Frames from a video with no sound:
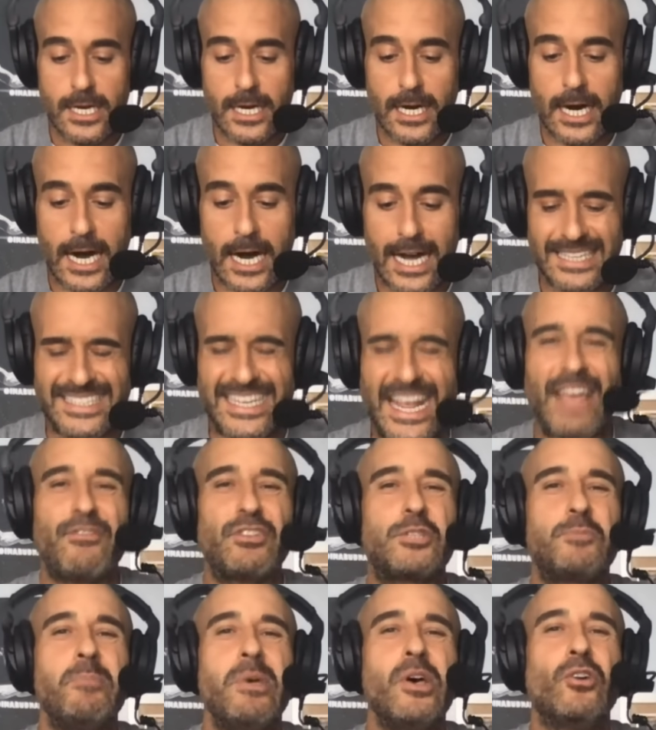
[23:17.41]
Uh,
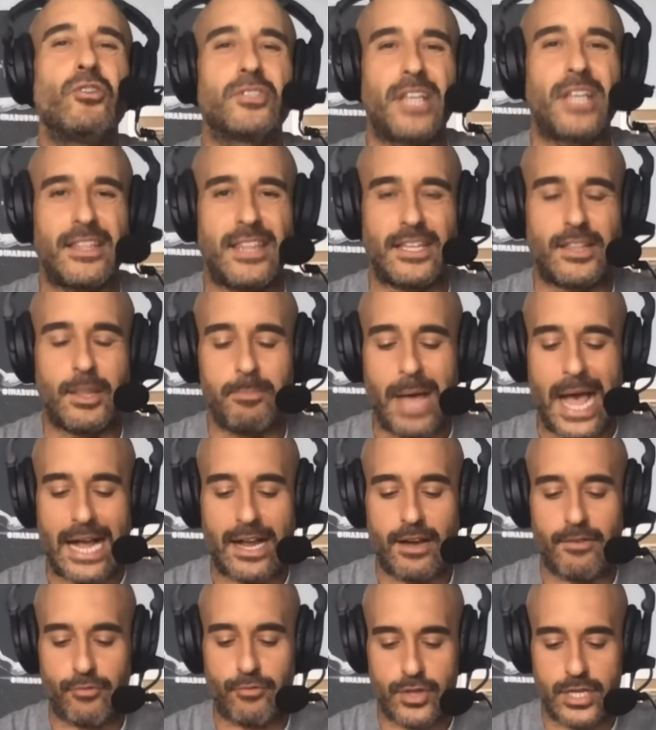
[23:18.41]
Davis Mills, I think, the
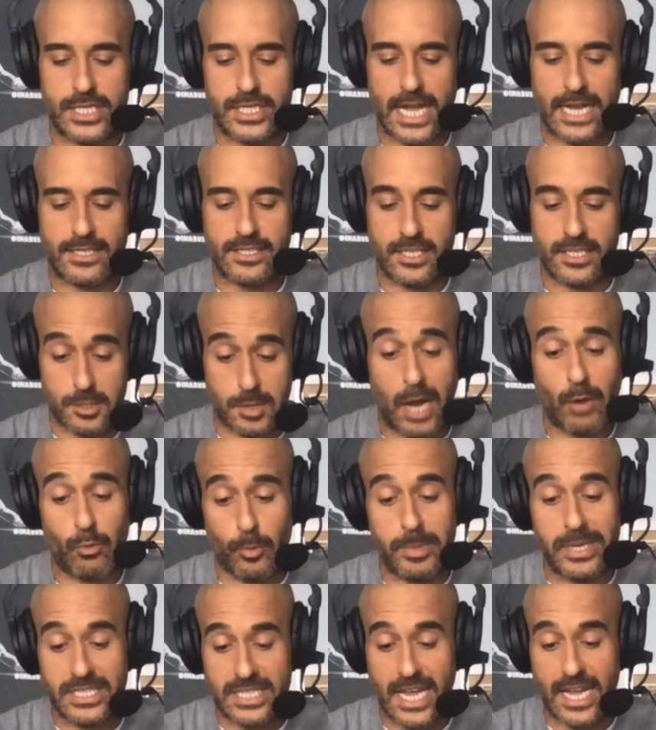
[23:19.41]
backup for the Texans. I
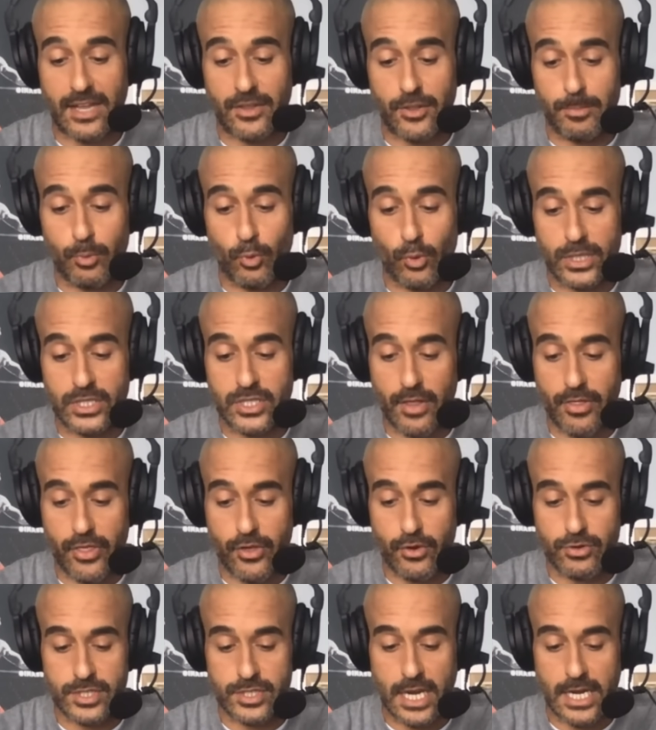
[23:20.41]
will be taking the points on
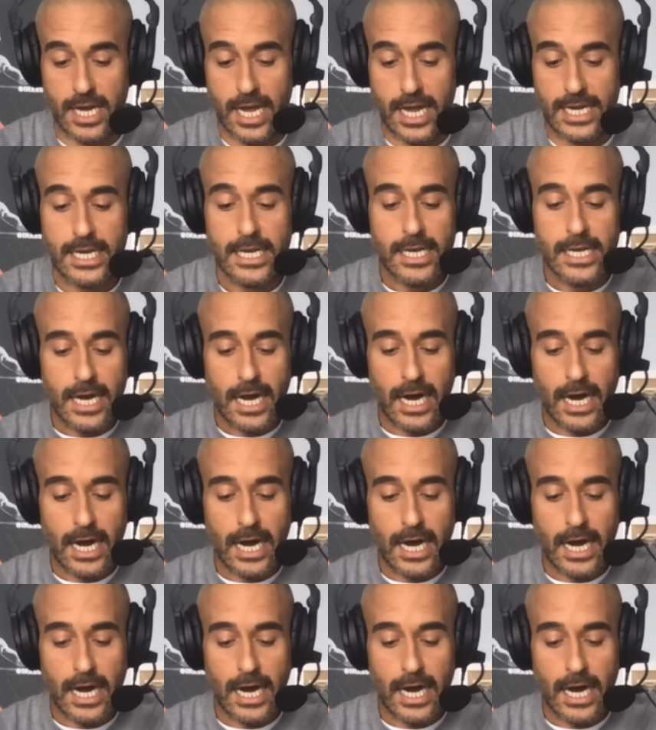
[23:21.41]
Thursday night.